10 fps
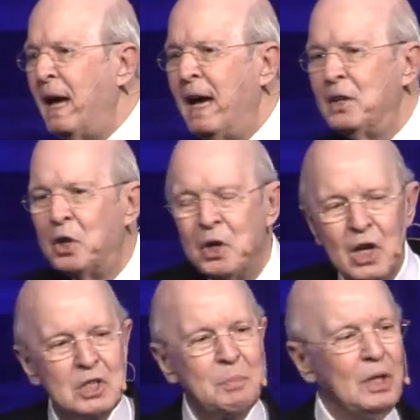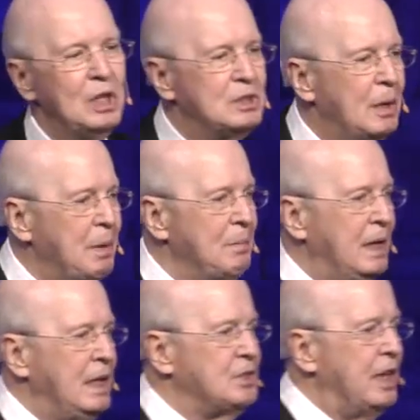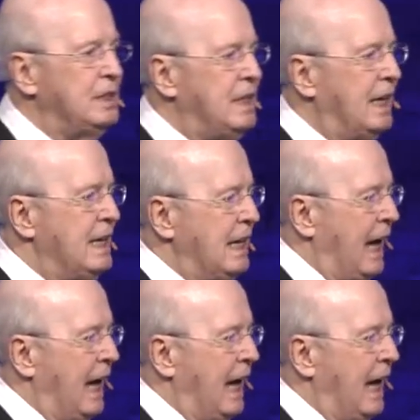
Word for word: And her husband looked up at me and he said, uh,